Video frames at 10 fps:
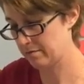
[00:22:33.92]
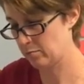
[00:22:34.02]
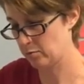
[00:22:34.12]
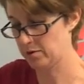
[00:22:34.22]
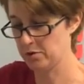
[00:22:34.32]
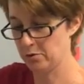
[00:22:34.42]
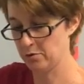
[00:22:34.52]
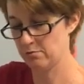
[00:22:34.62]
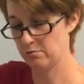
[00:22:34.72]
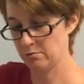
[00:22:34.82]
will still
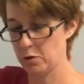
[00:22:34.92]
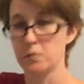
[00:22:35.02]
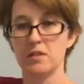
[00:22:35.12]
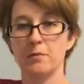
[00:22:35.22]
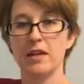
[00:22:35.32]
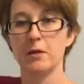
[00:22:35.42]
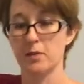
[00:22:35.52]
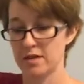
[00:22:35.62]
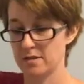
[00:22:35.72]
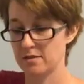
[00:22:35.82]
use them
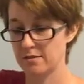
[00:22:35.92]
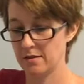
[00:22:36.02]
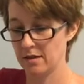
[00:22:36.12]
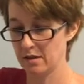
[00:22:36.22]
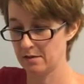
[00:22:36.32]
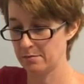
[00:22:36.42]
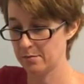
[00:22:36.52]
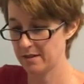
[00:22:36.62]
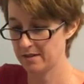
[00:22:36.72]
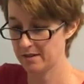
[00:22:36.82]
anyways. Um,
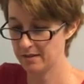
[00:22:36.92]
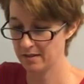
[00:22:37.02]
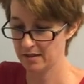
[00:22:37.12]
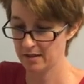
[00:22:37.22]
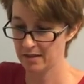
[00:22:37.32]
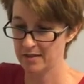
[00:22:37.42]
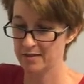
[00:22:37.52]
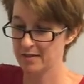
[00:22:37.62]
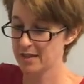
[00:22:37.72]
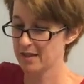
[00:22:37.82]
but
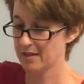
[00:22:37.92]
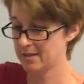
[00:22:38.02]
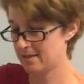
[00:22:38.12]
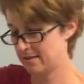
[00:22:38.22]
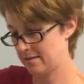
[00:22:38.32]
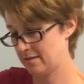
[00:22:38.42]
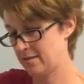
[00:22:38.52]
it's like this